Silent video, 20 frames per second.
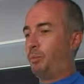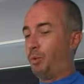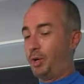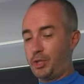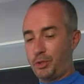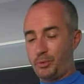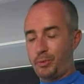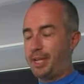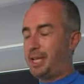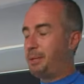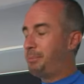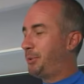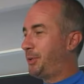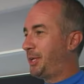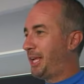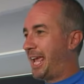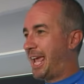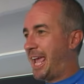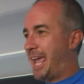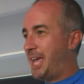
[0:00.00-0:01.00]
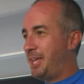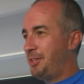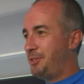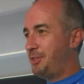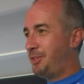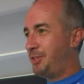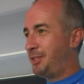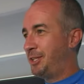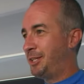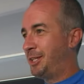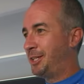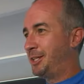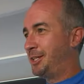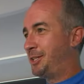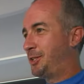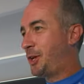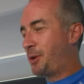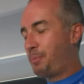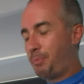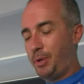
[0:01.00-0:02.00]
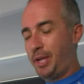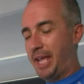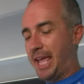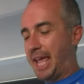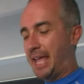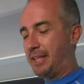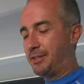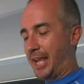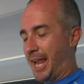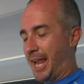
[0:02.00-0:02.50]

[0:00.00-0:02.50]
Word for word: Watch where you put your hands. Don't put your hands